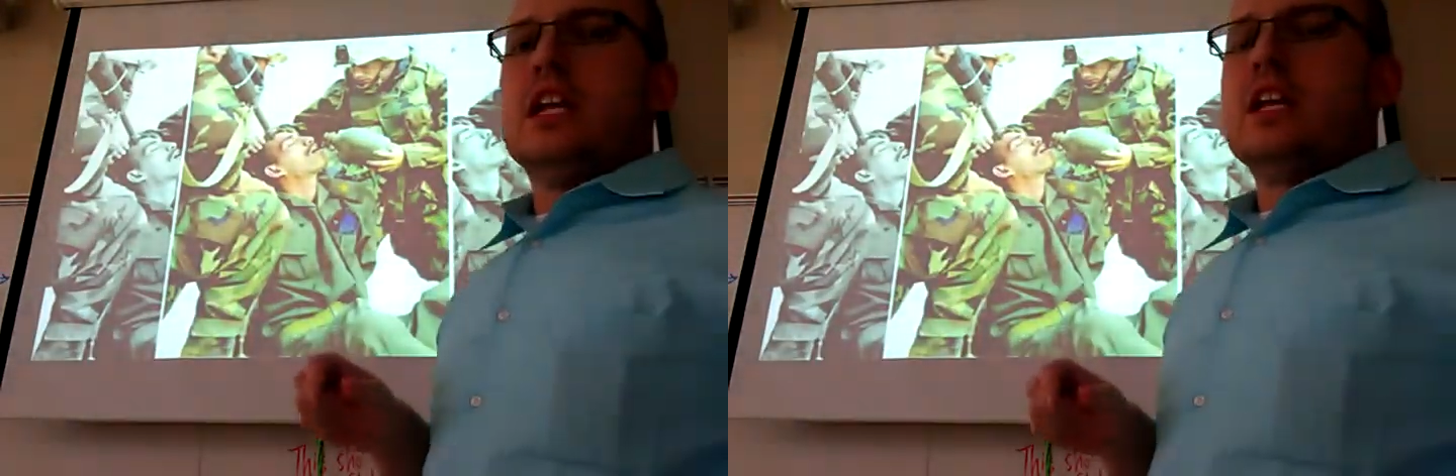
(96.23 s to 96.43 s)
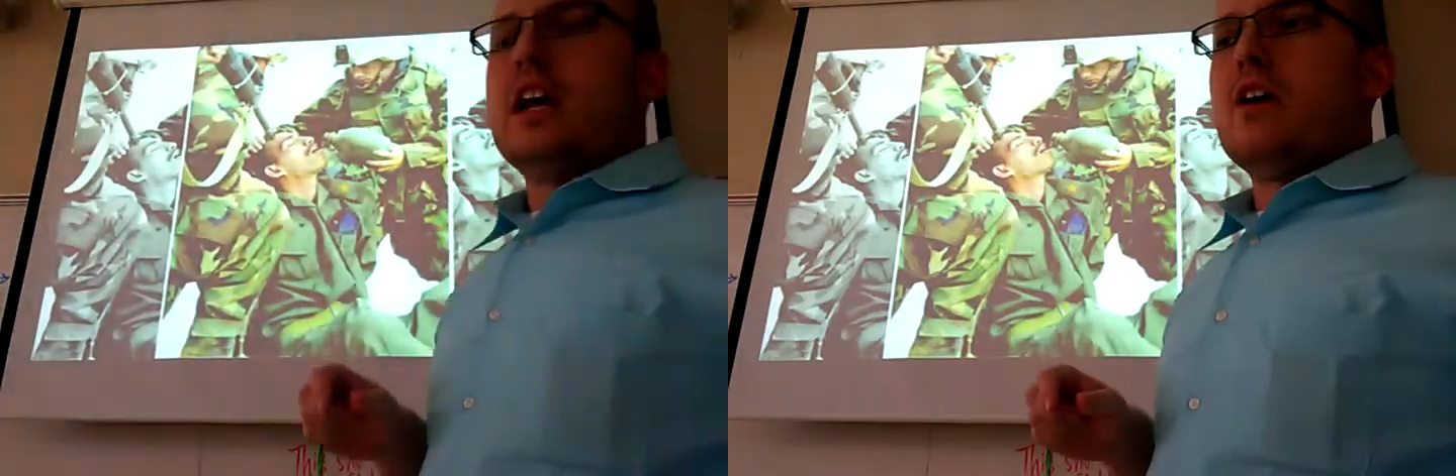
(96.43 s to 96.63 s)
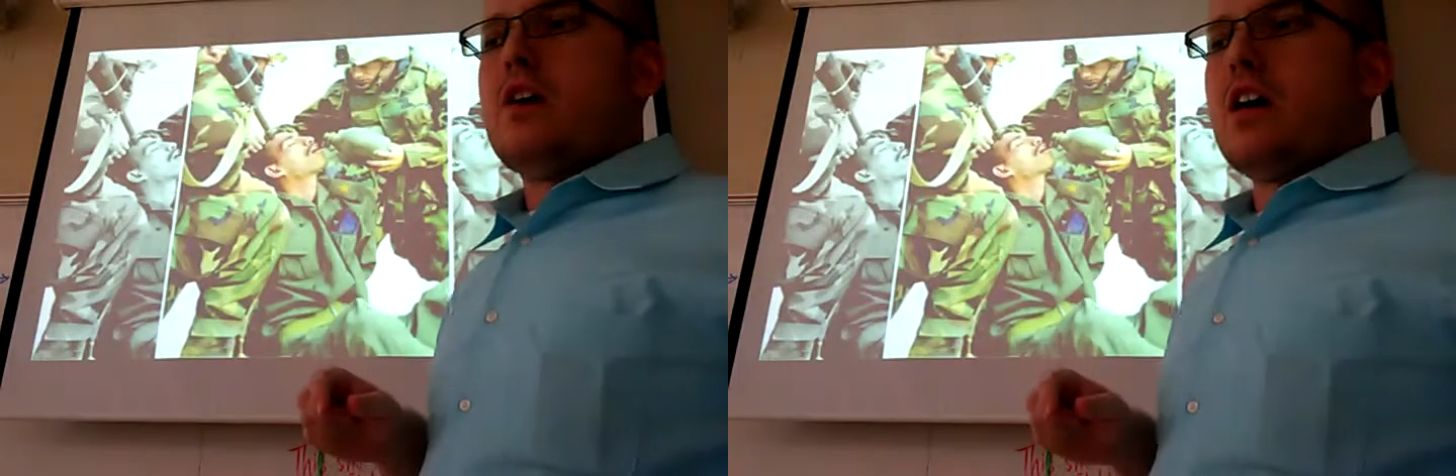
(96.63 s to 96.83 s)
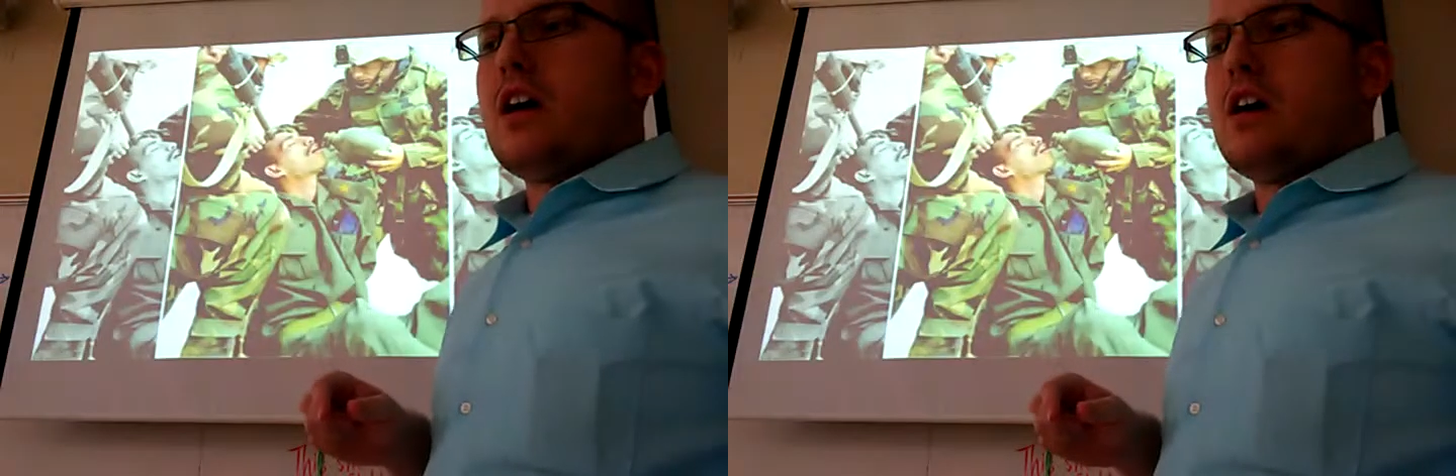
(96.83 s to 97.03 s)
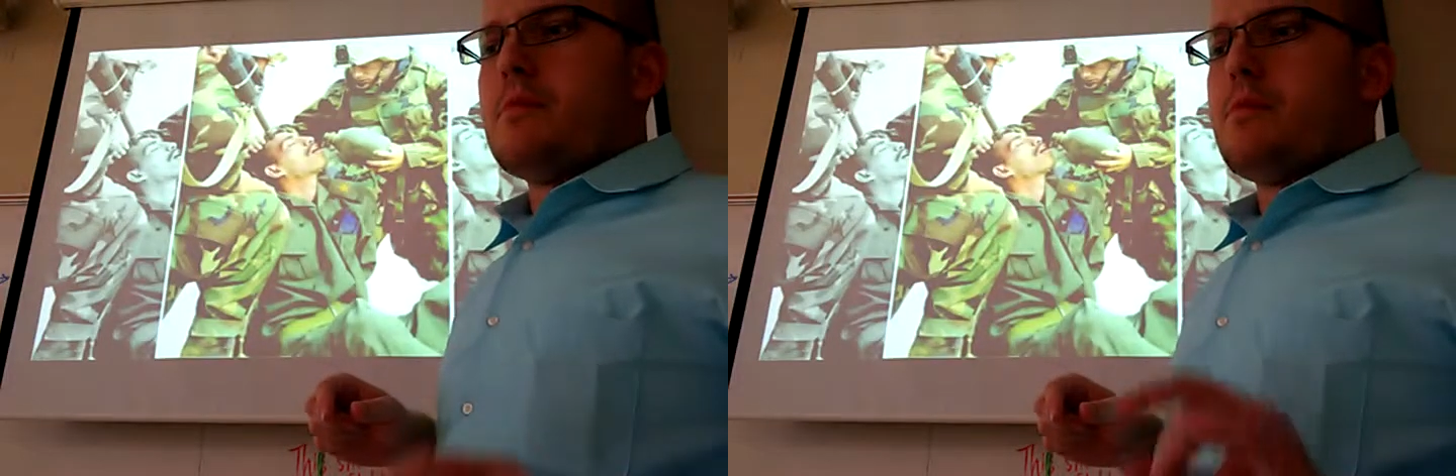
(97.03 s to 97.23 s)

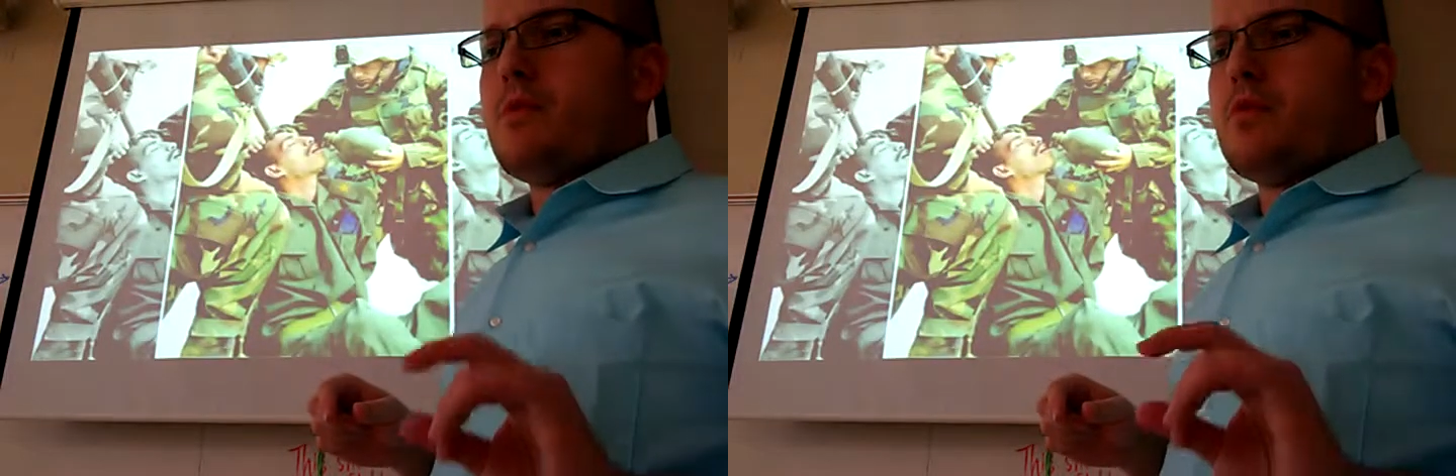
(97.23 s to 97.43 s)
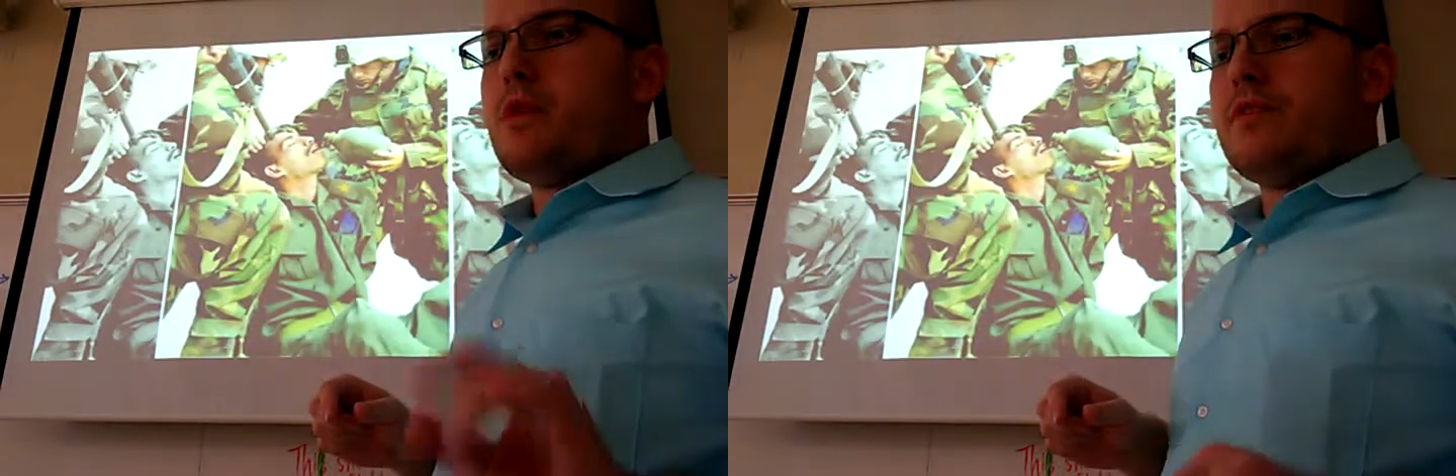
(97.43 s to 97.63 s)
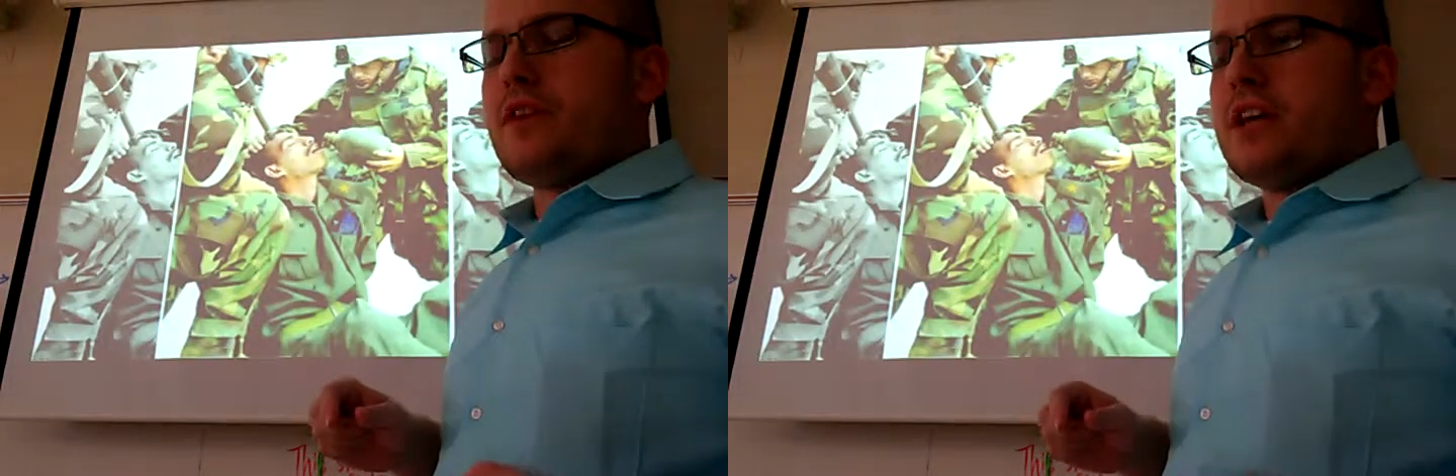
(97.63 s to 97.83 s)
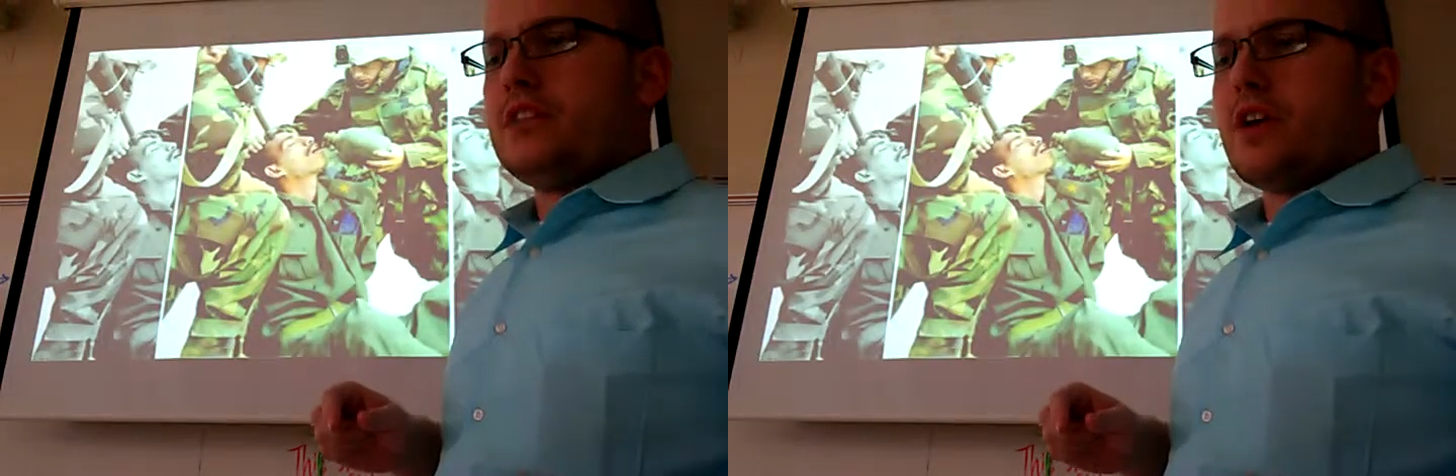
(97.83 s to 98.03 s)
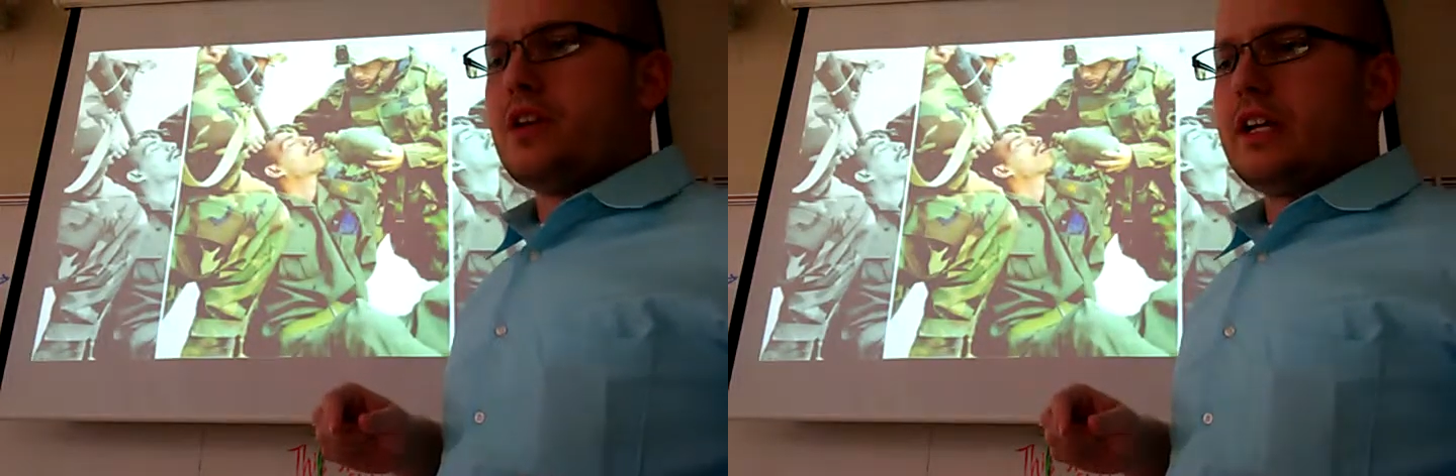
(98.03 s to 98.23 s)
Now, one final
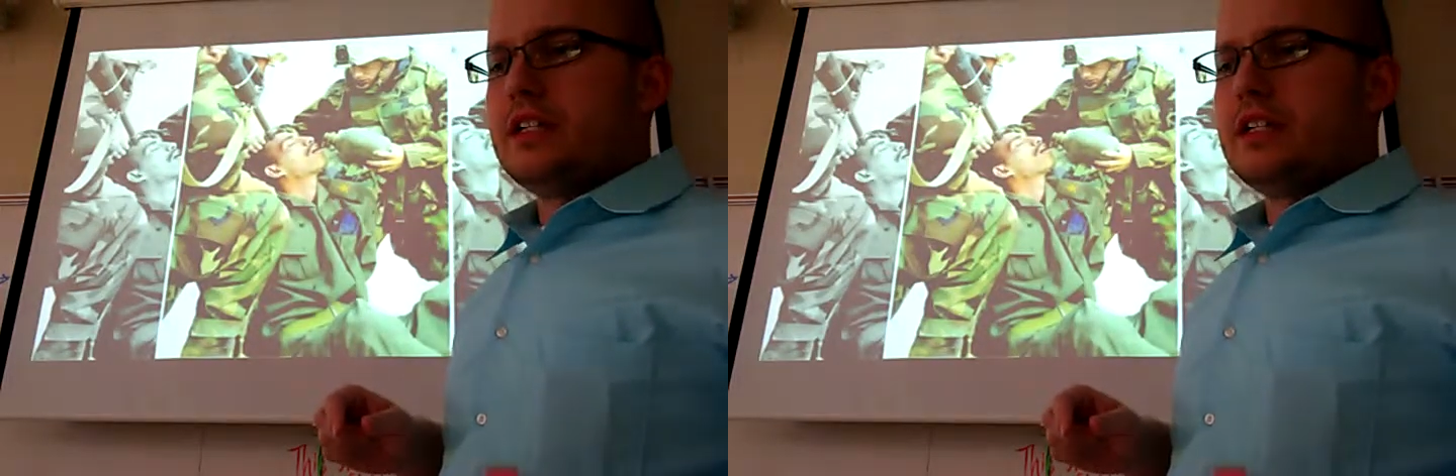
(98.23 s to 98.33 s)
note.